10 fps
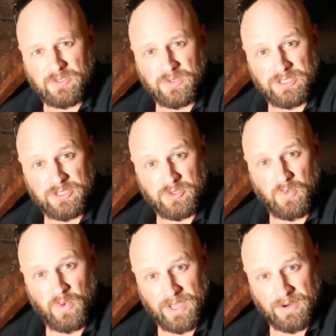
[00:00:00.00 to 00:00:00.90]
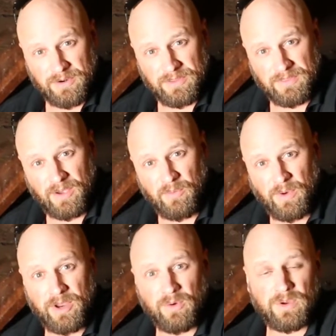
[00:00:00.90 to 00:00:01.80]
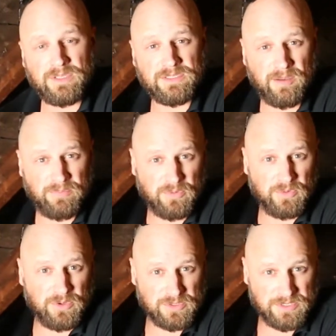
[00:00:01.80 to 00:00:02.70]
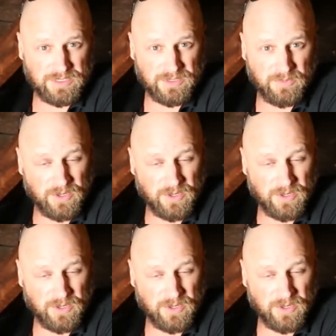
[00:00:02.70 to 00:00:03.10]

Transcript: switch is a wire. That wire runs up through your ceiling.